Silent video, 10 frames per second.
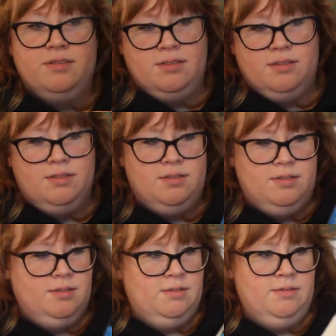
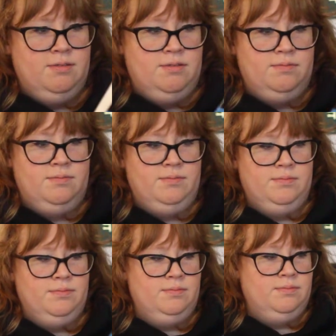
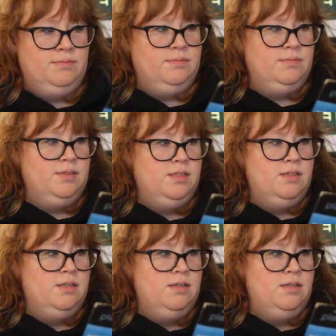(no one is talking)